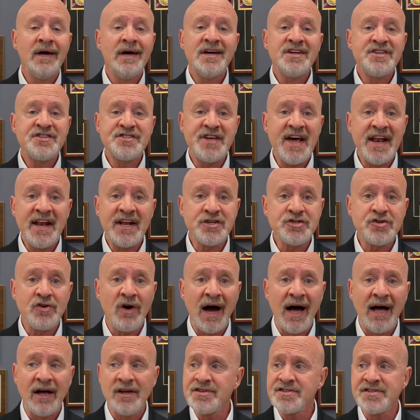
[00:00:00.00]
Senate
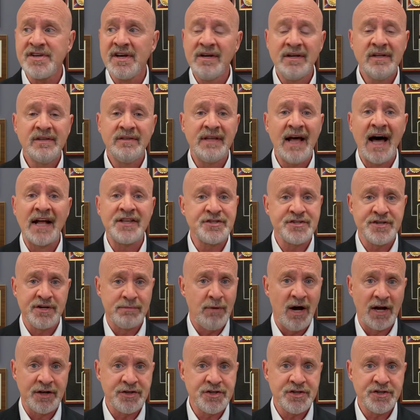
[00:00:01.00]
trials, not so
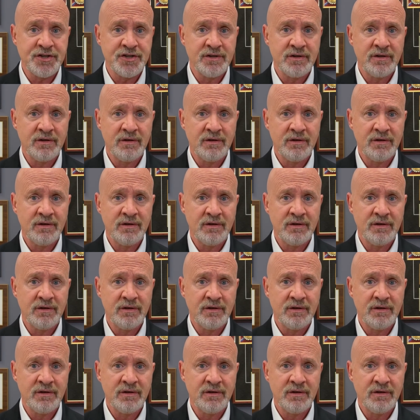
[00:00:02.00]
much.